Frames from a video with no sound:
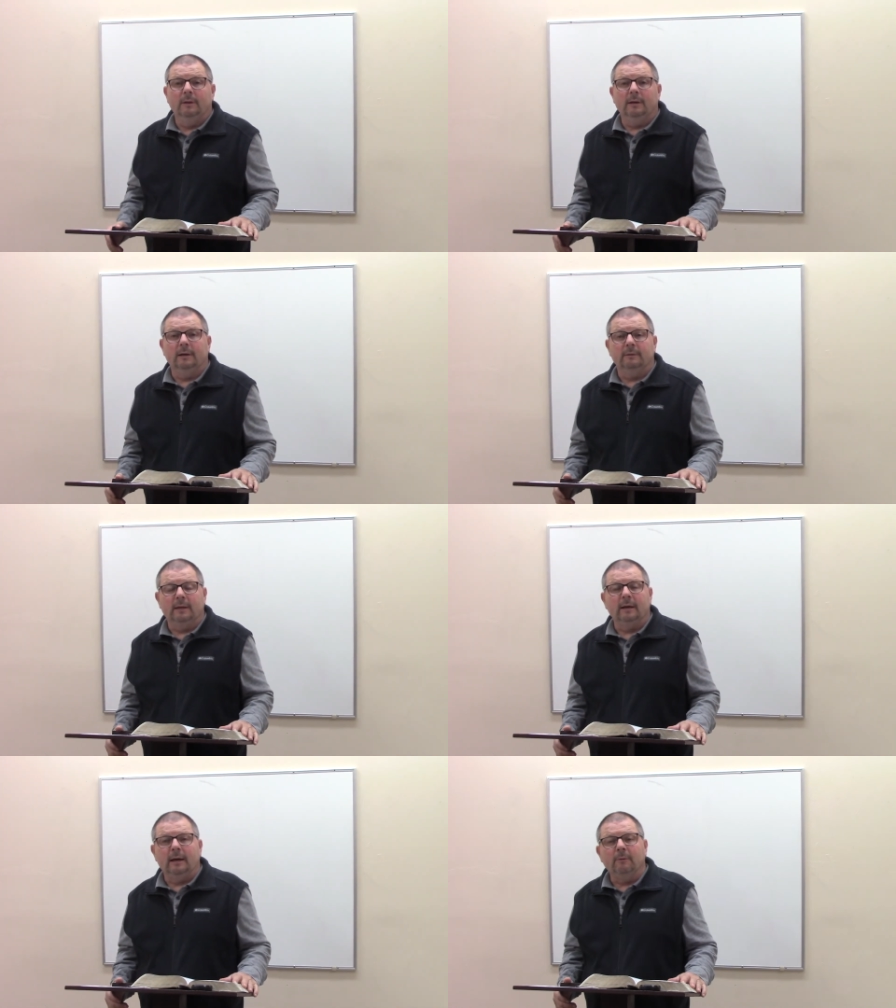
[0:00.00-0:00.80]
Uh,
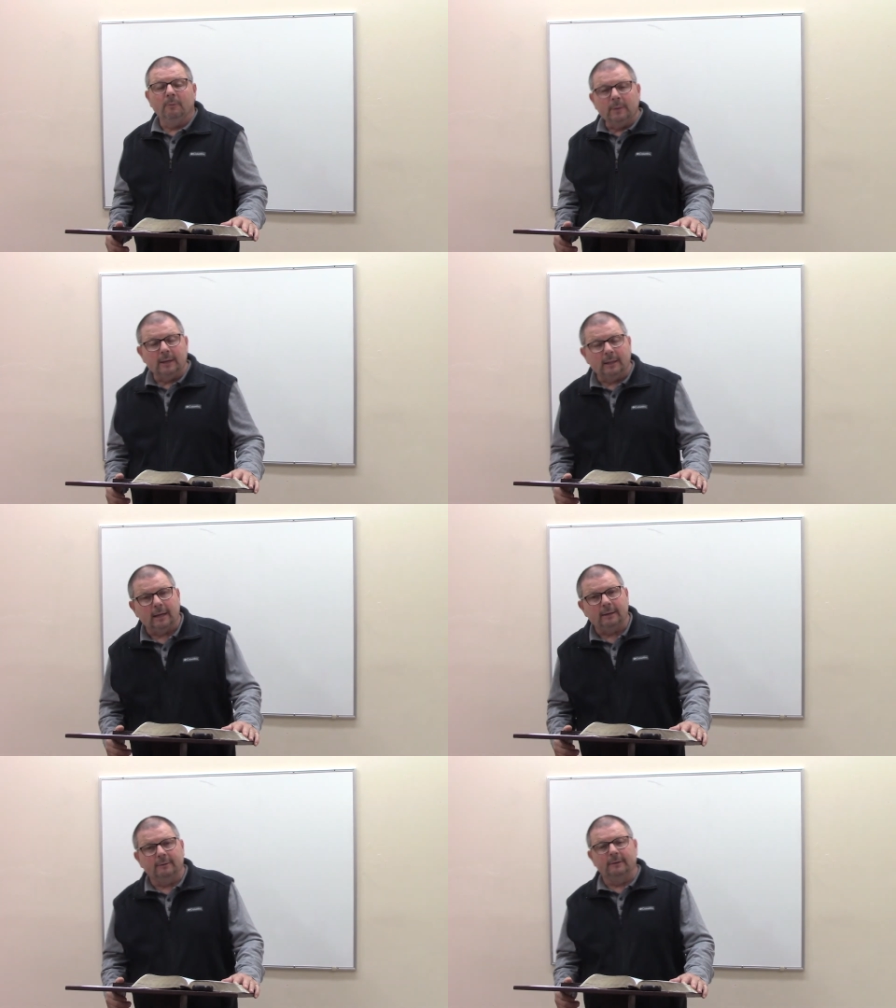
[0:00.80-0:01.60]
that I would be
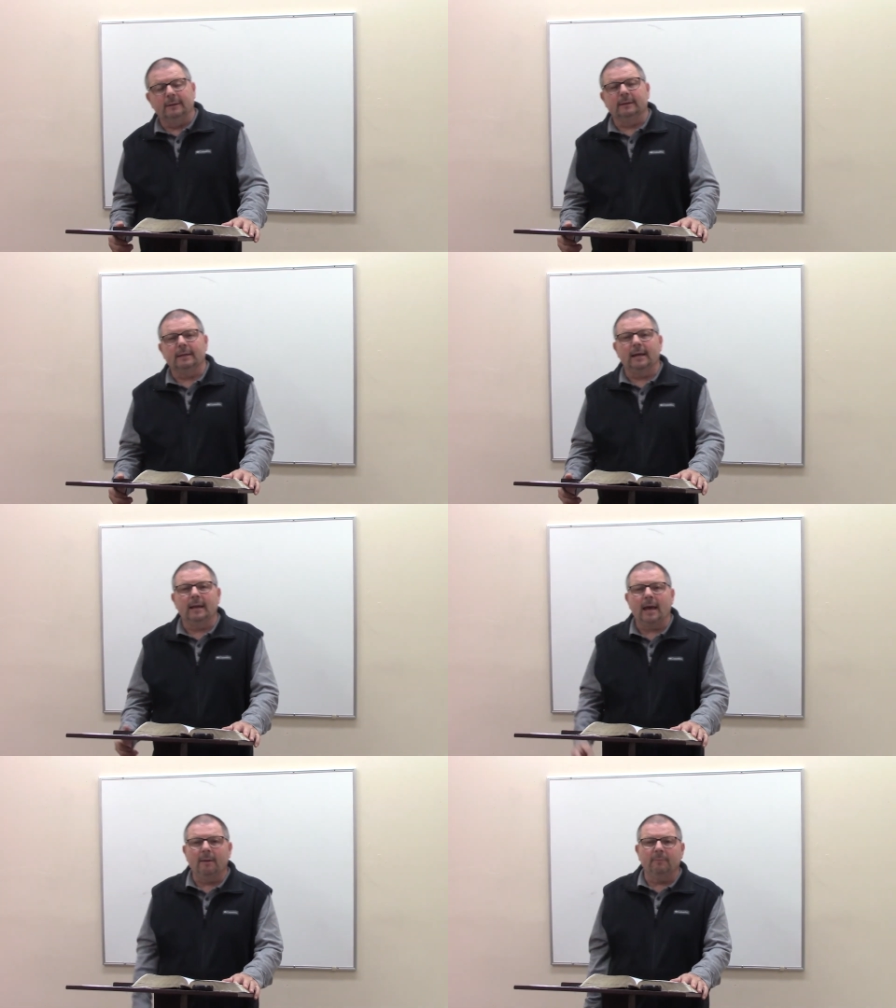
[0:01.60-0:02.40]
glad that that
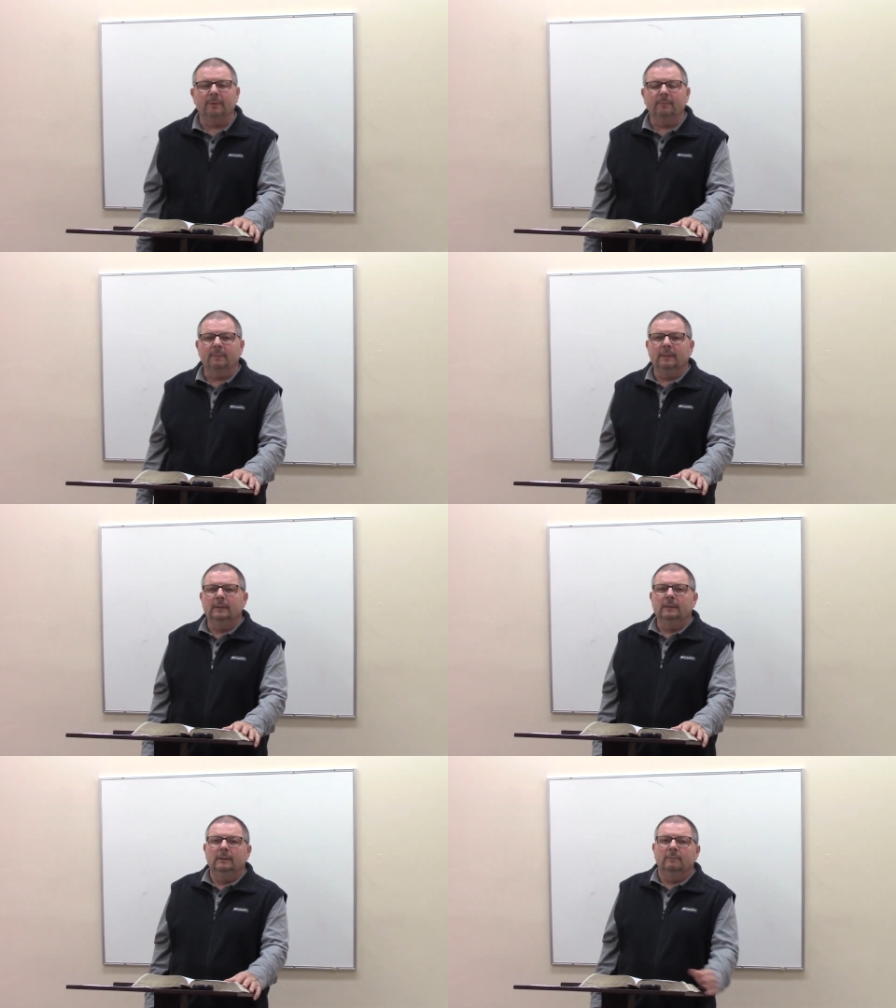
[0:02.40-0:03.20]
happened.
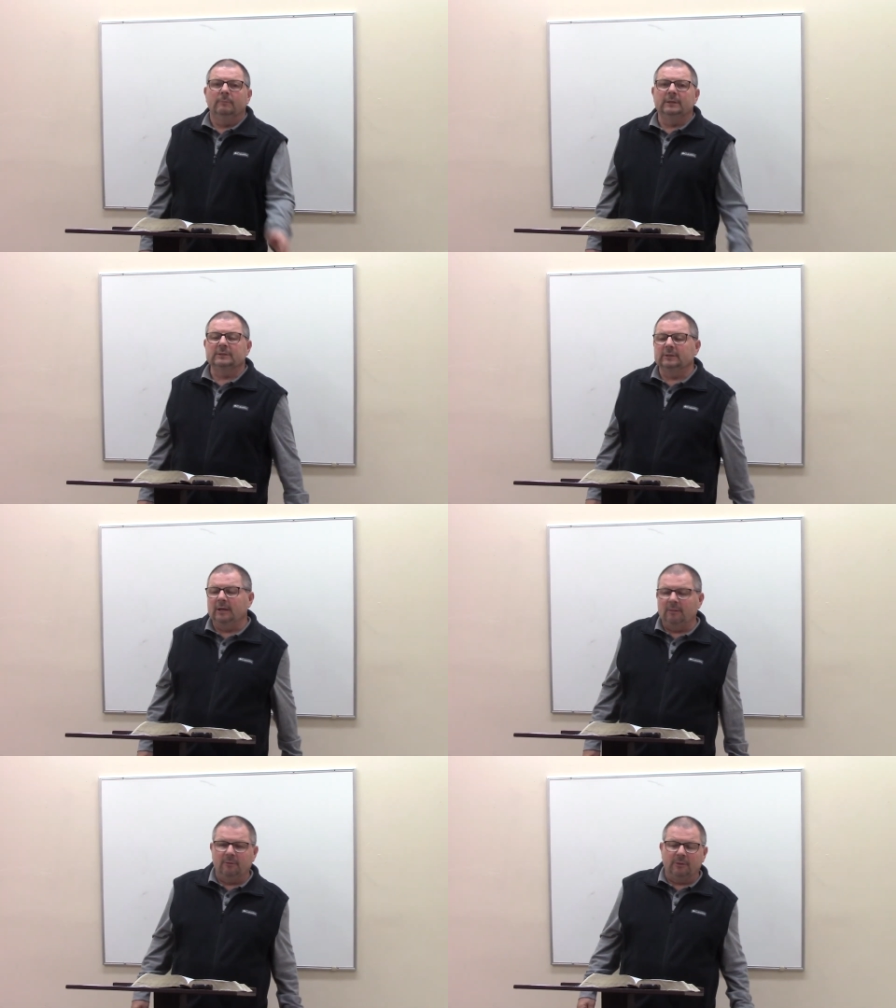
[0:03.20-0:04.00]
But it's
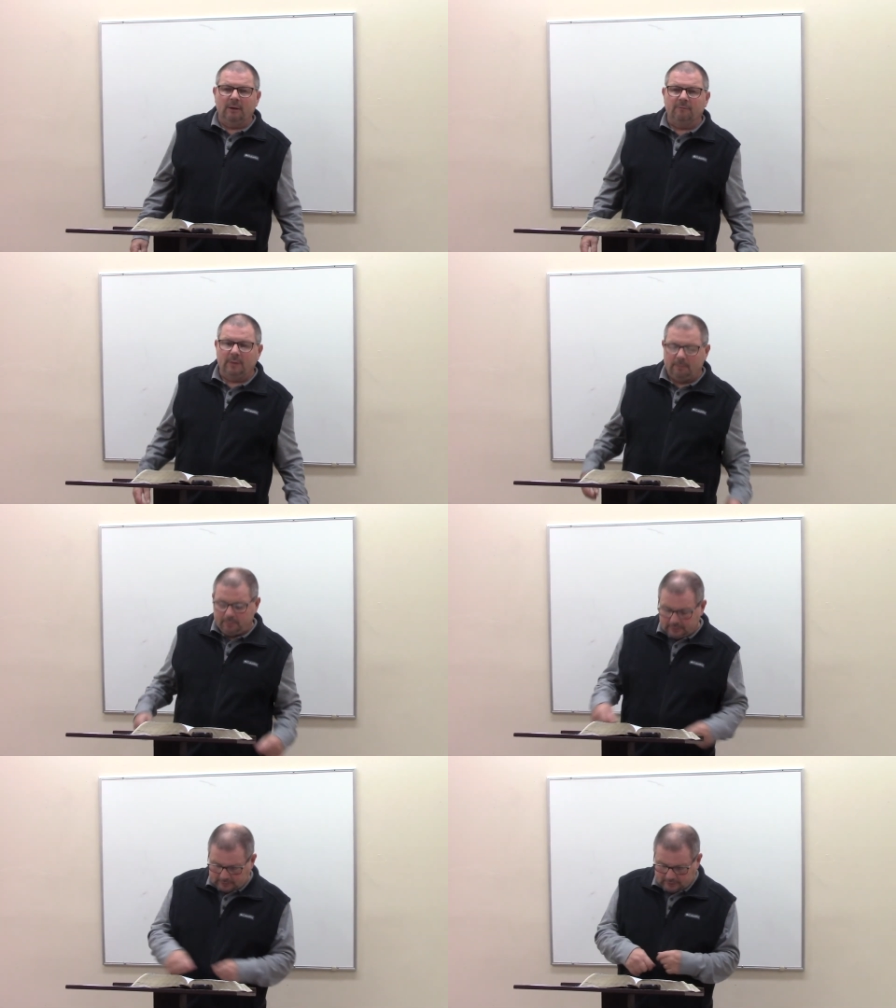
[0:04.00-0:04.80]
another thing for that
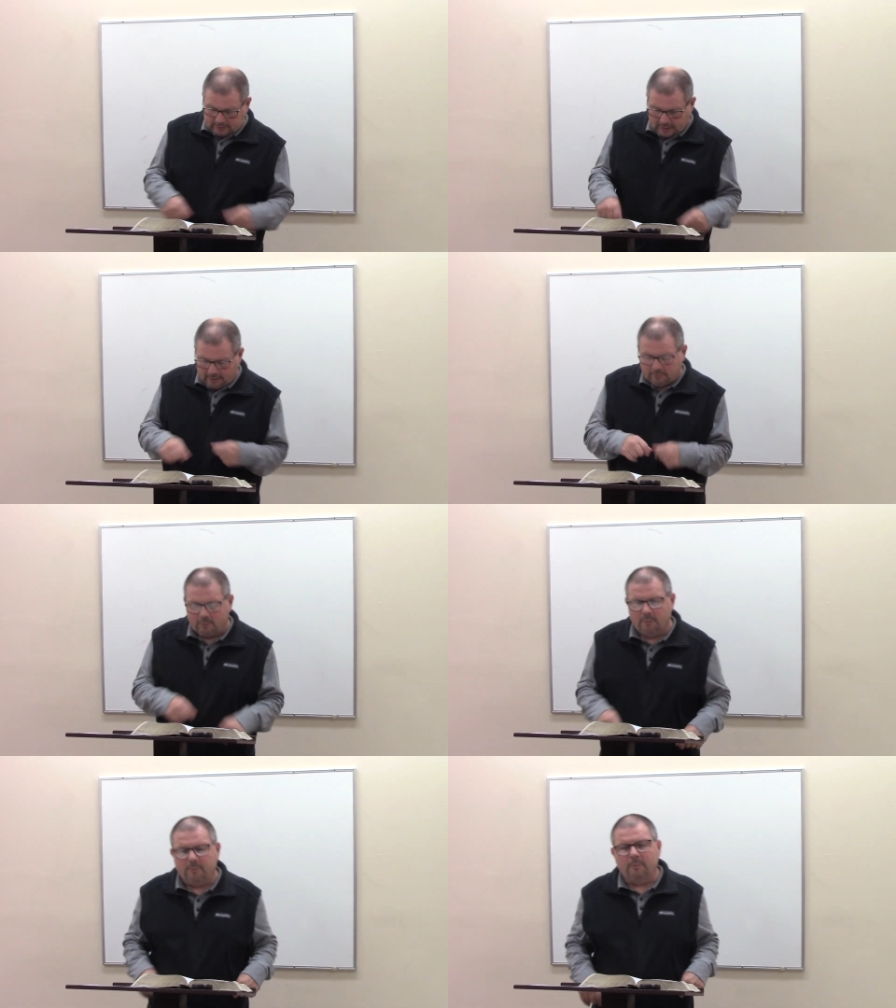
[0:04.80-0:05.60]
person to tie the
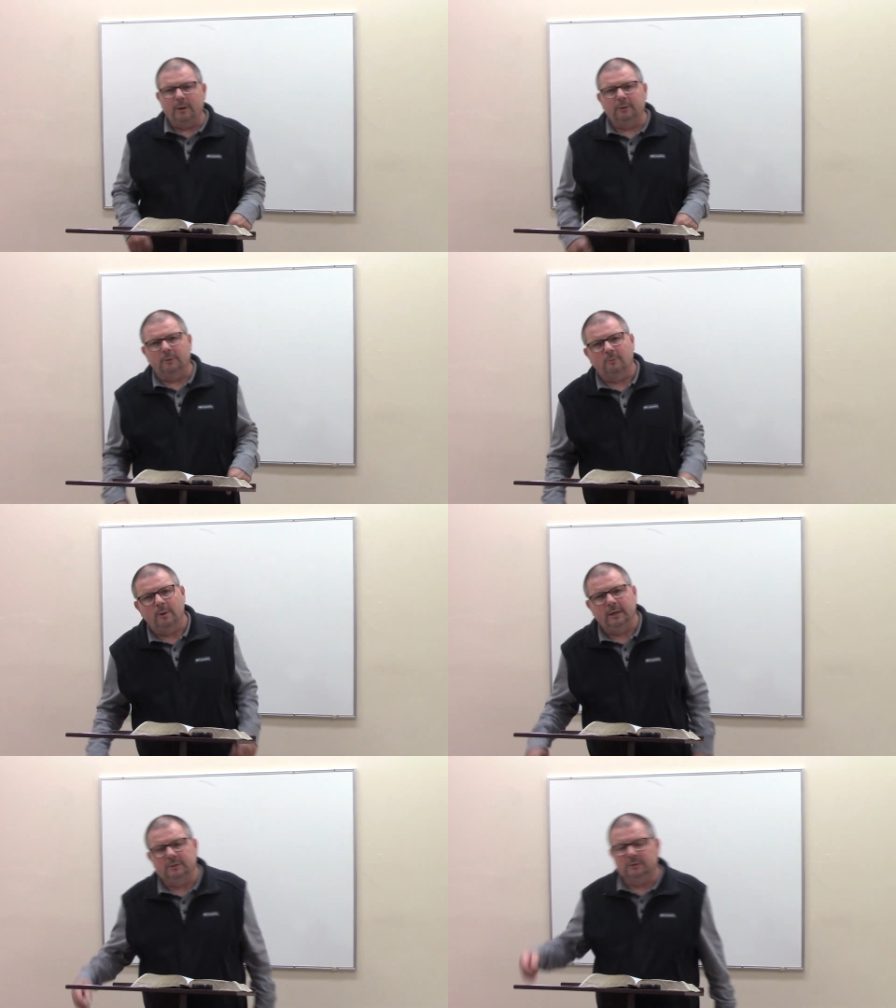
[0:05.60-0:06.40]
rope around their
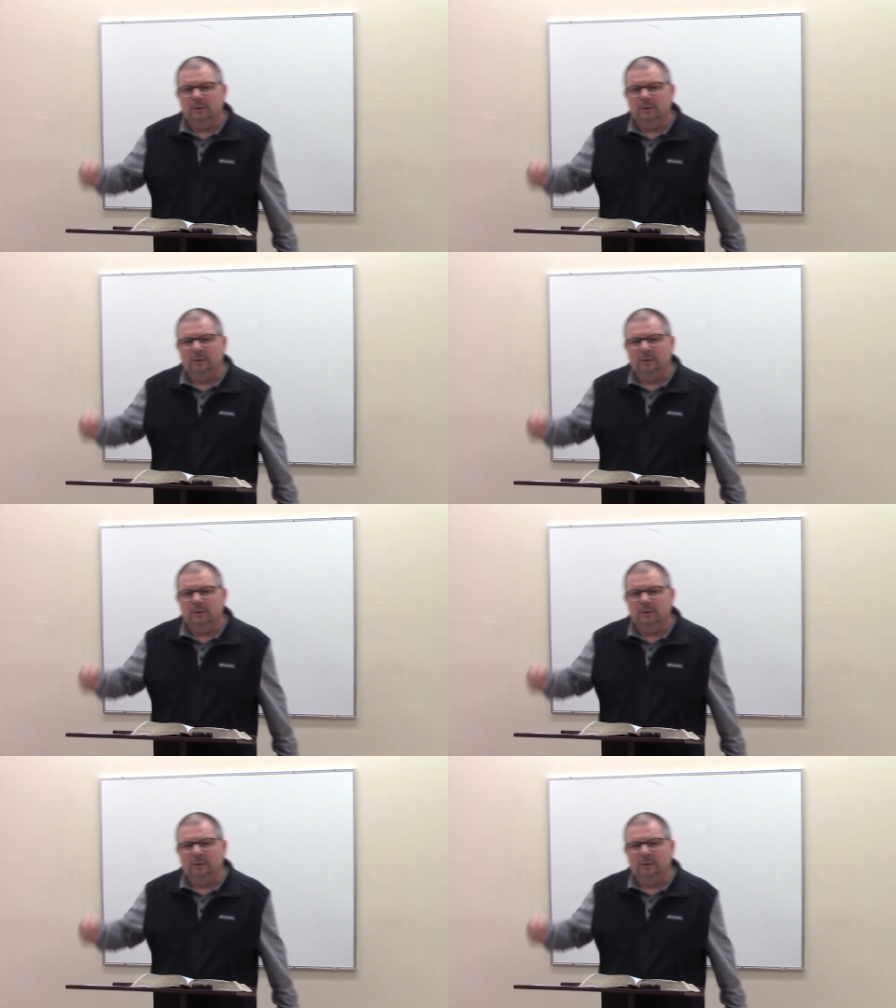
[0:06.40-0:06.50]
waist,